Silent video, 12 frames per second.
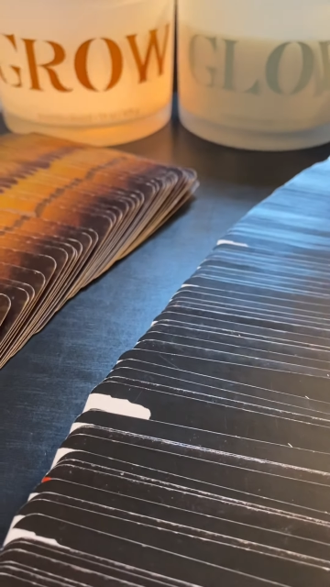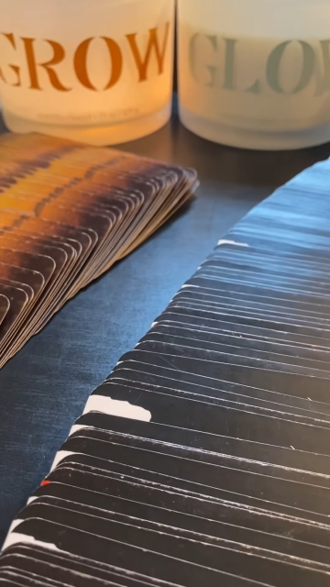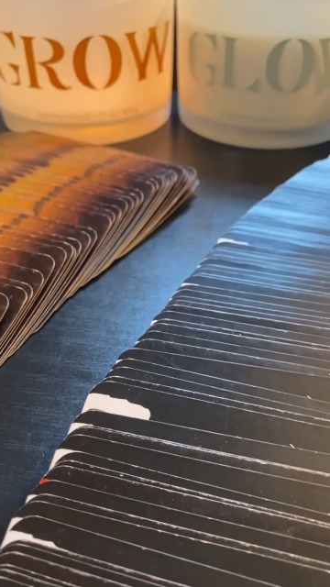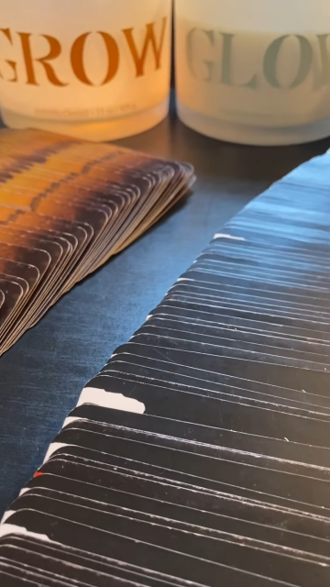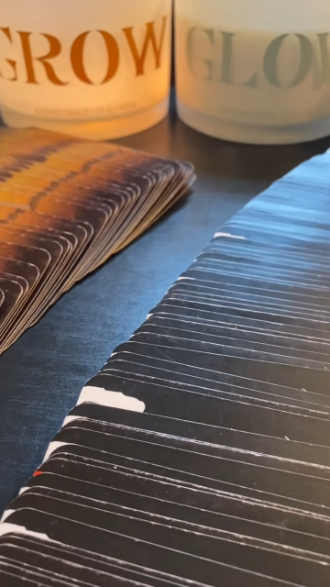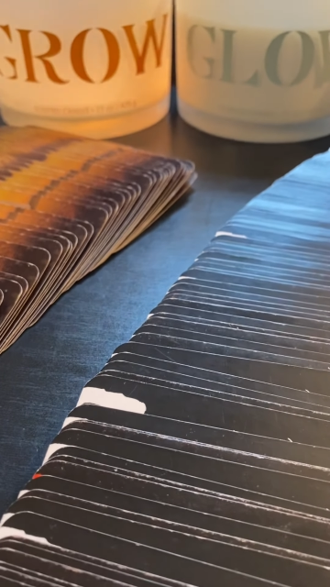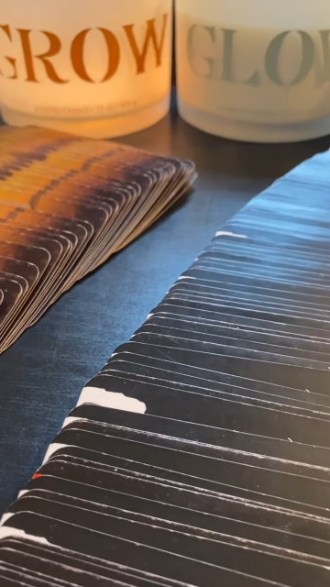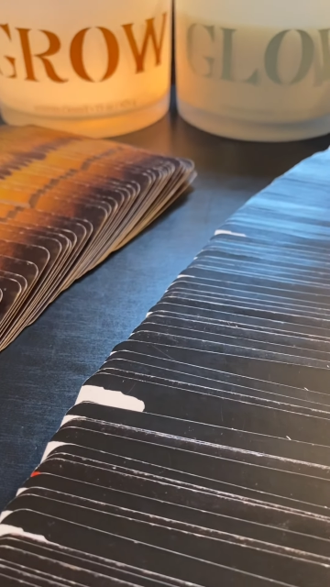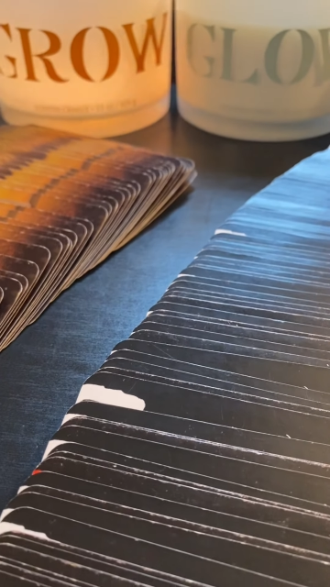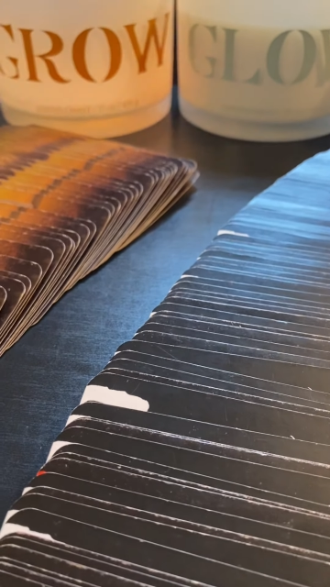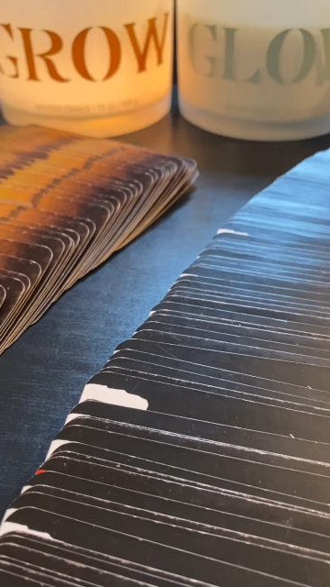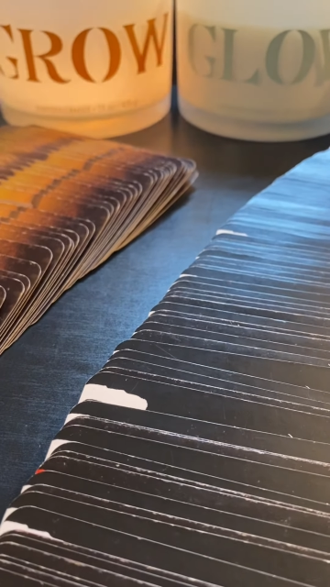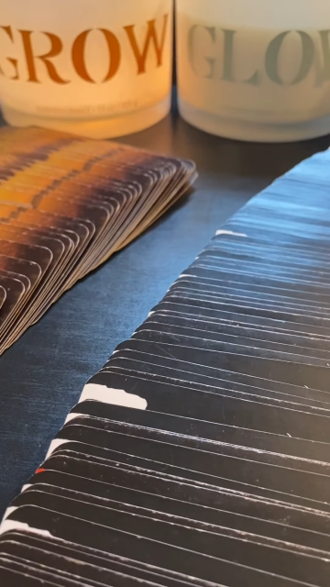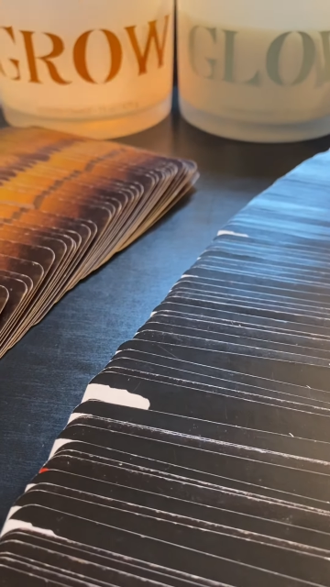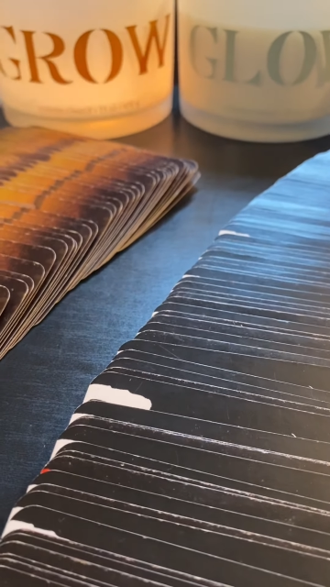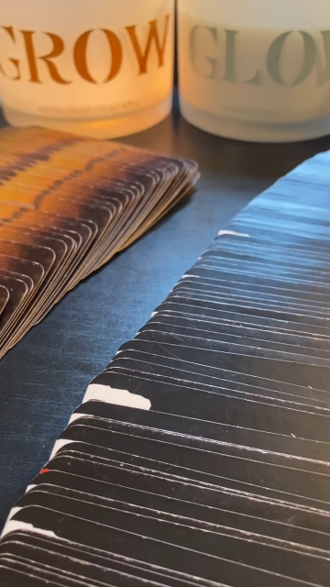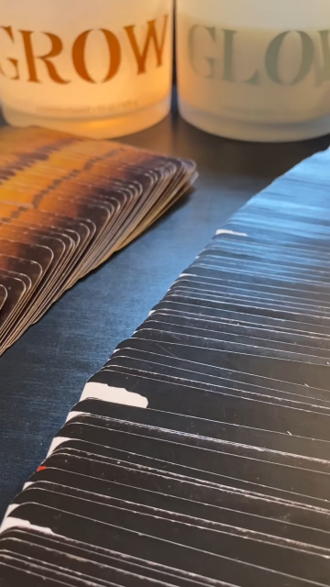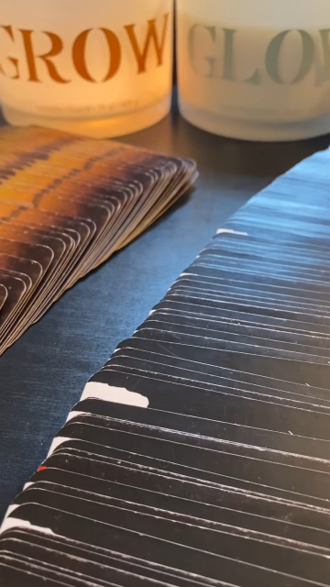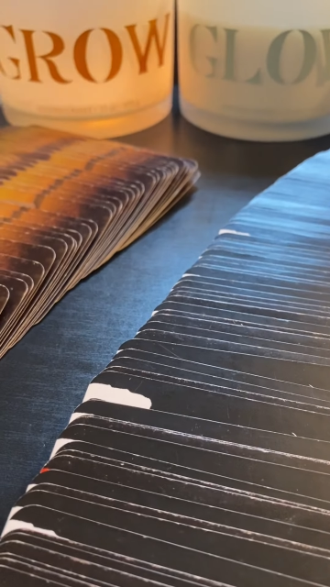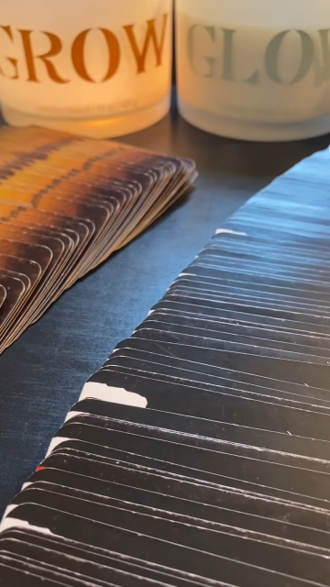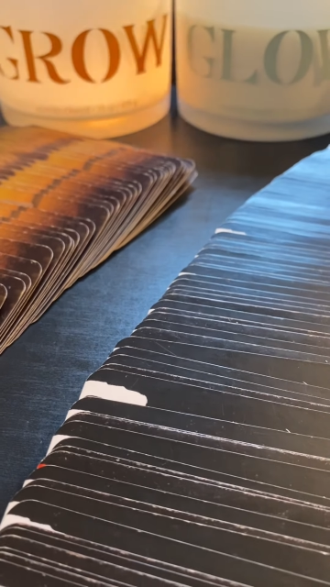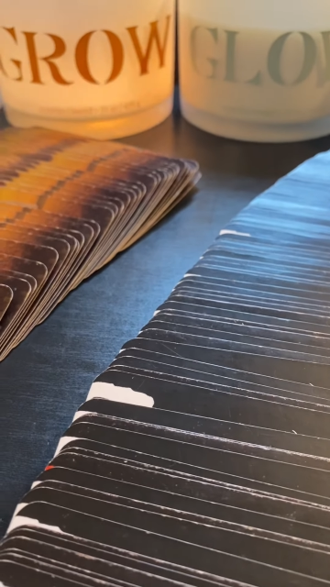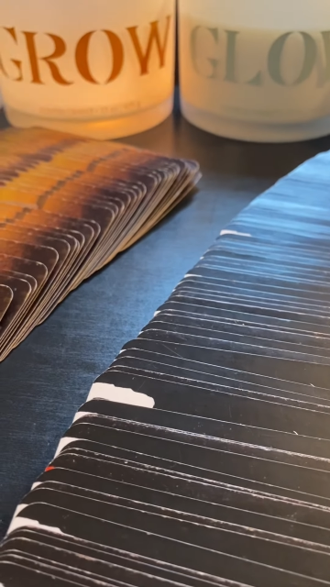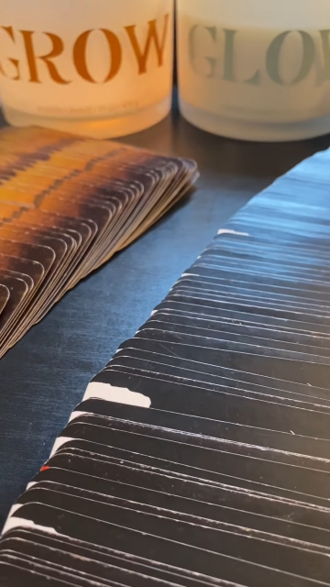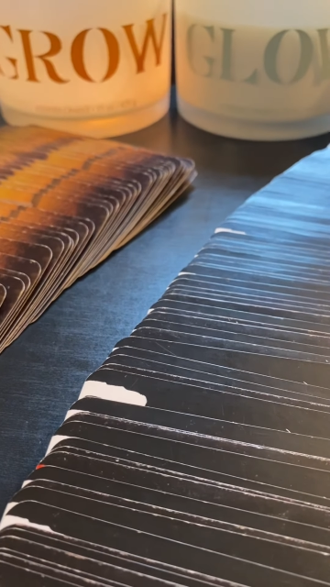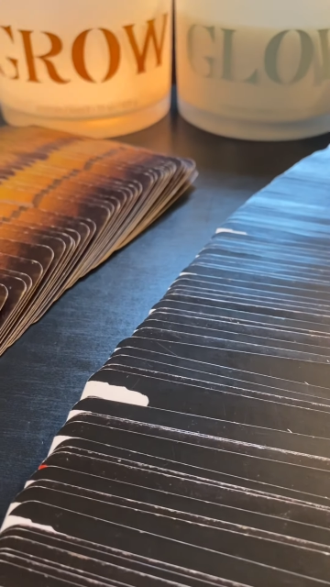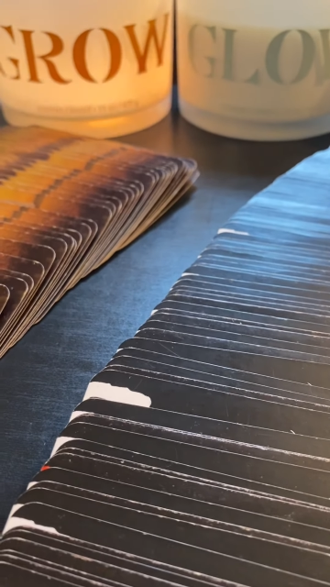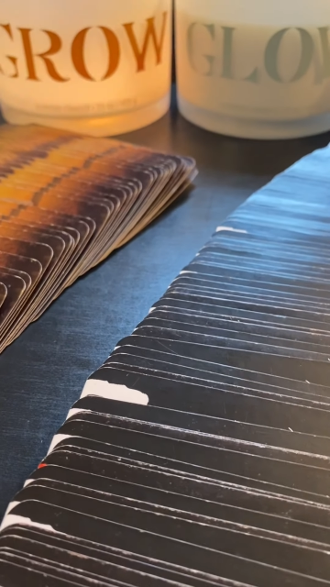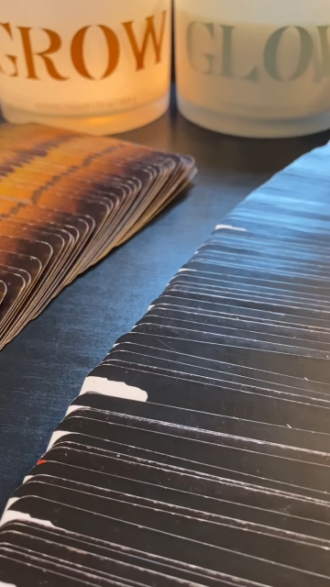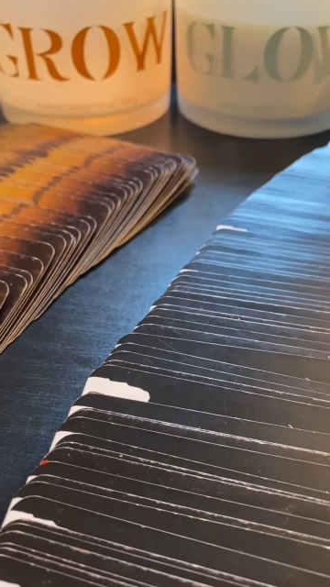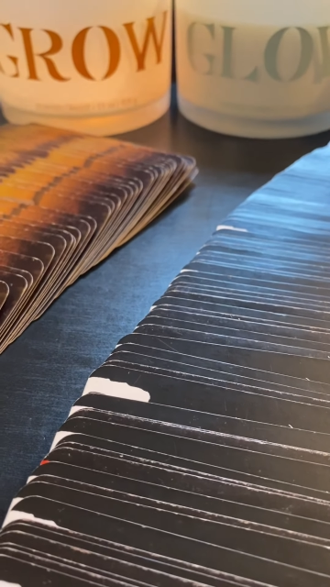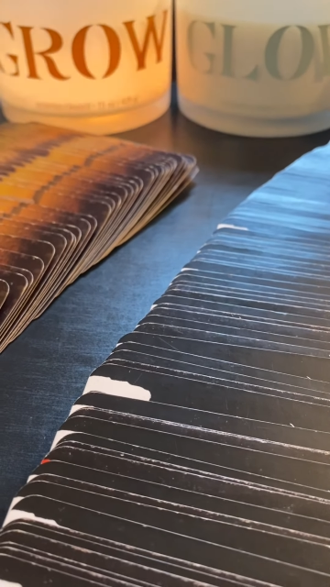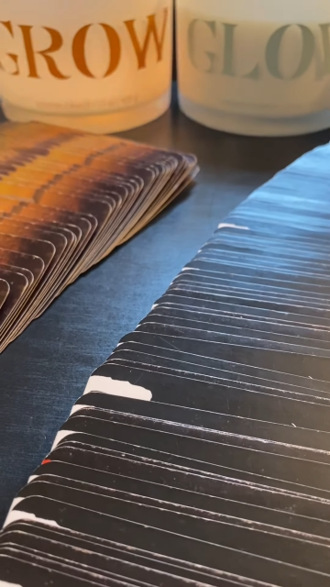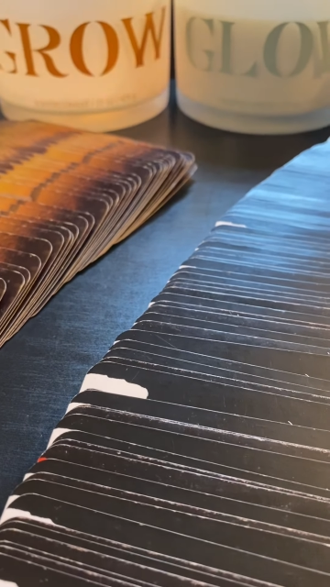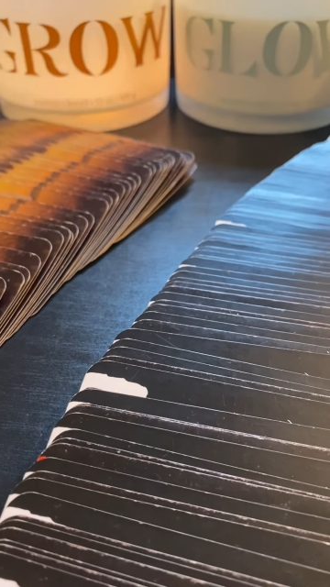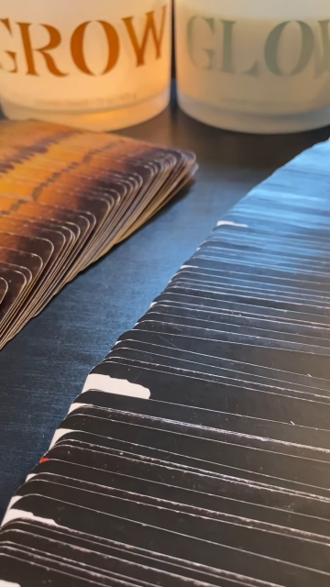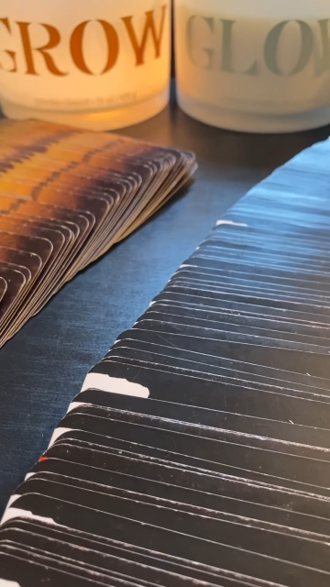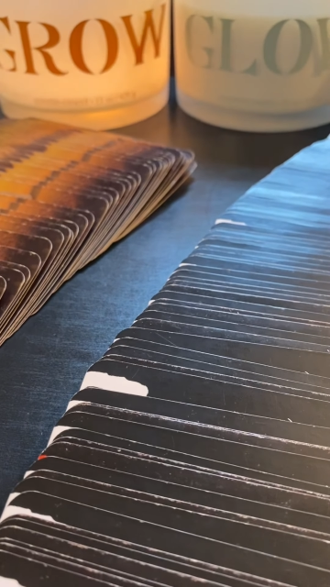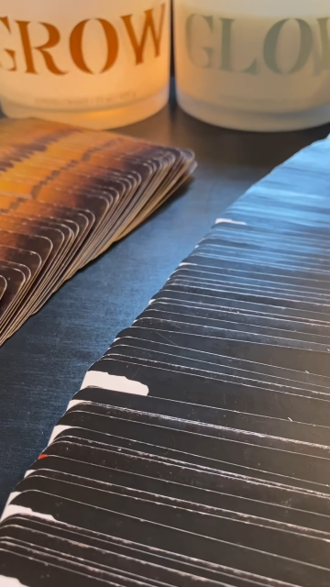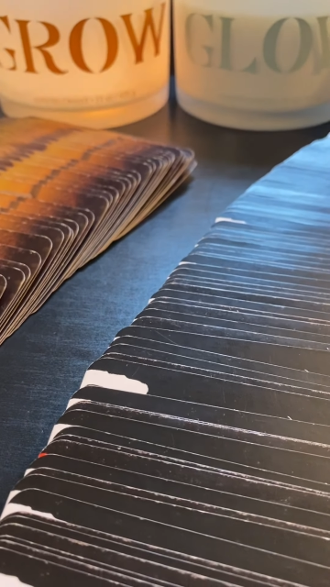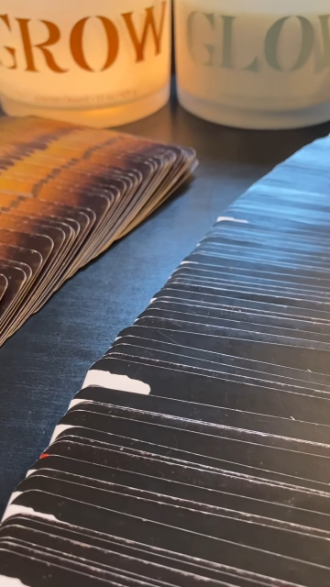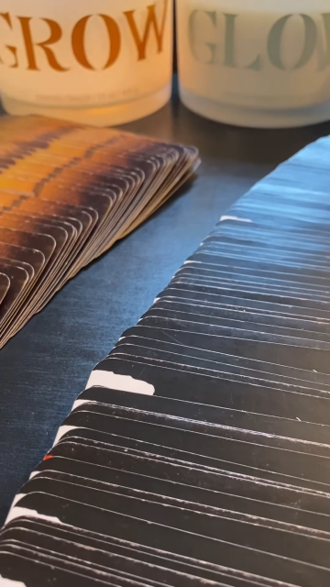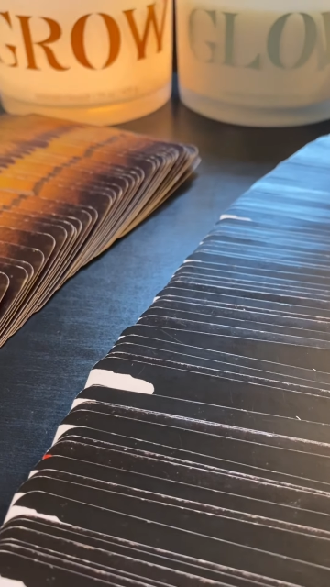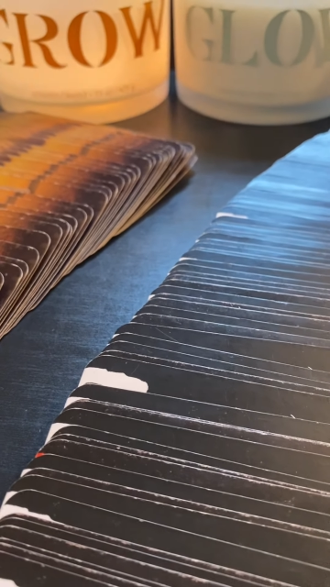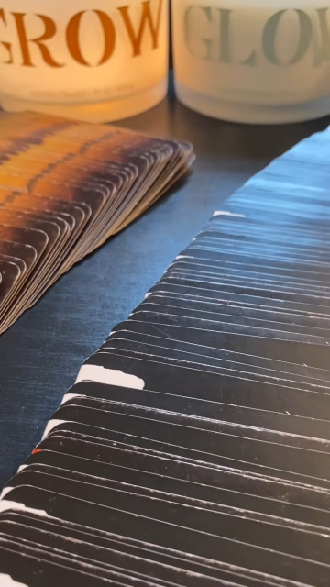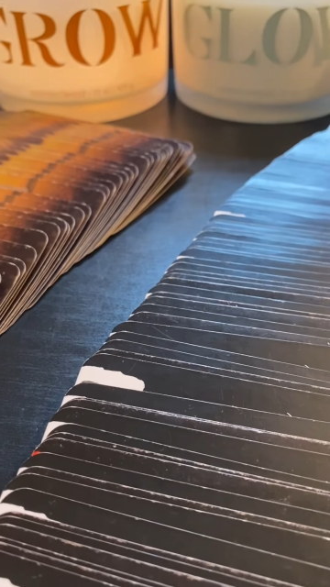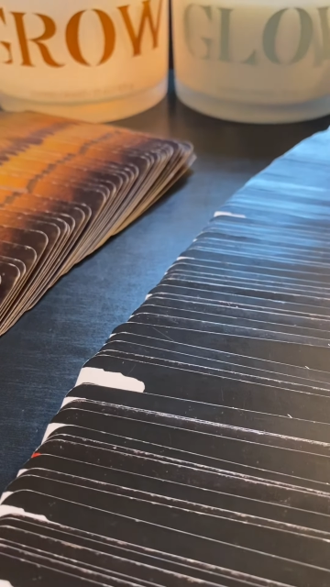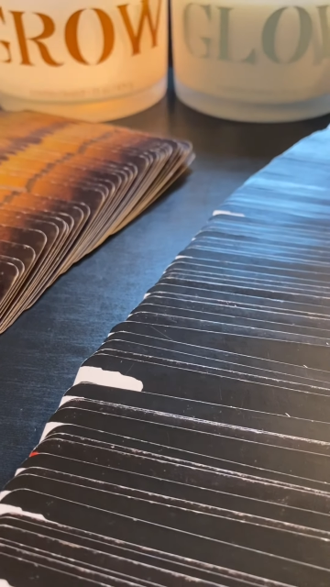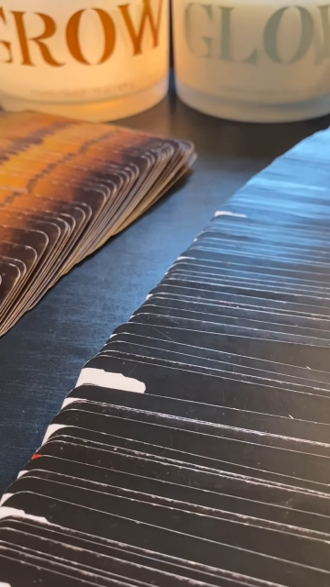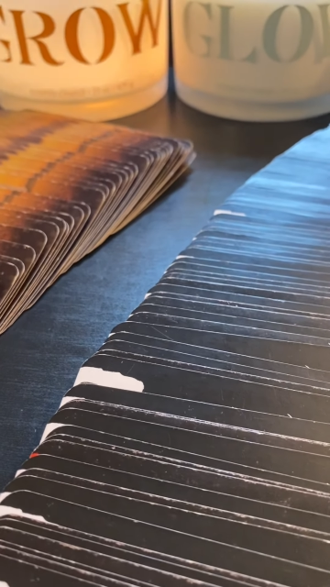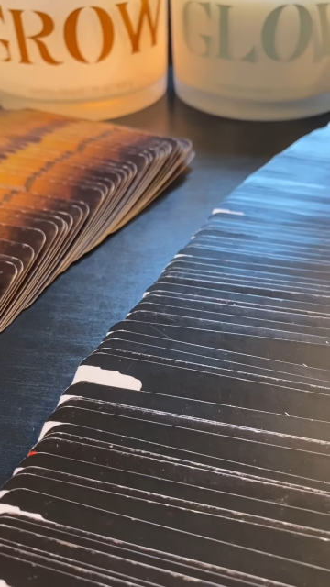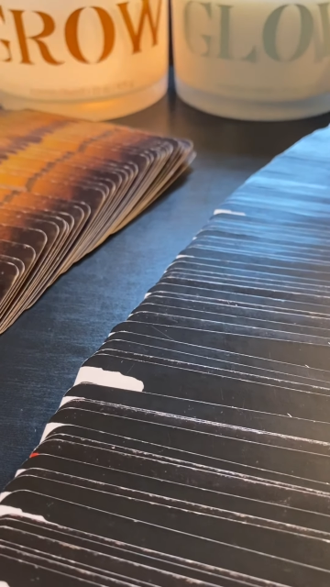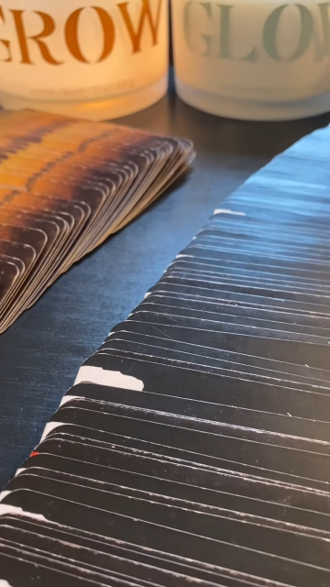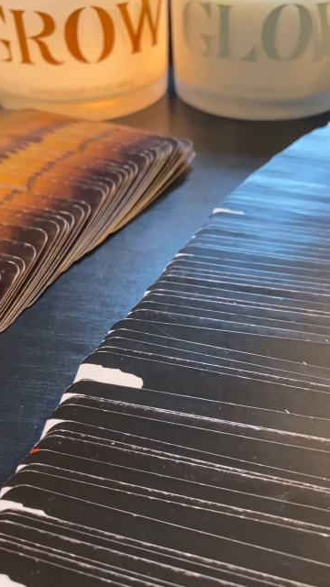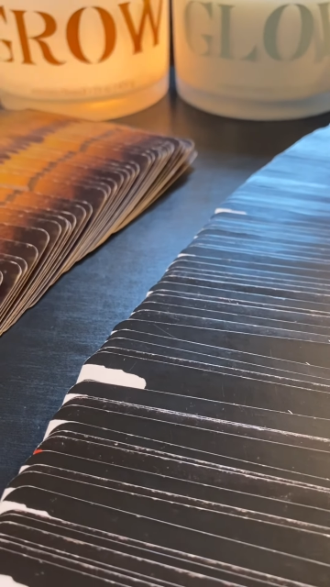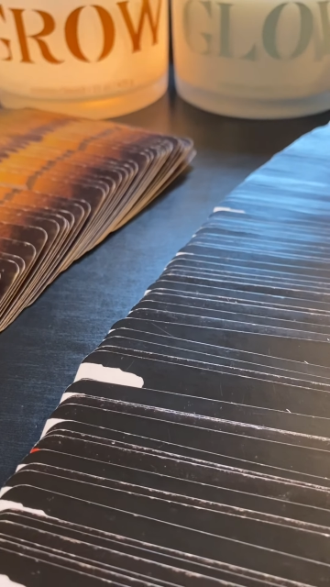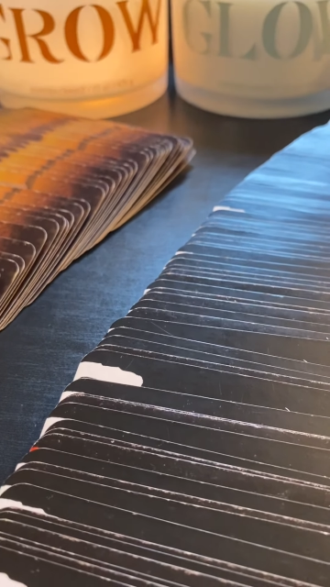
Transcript: (no speaker visible)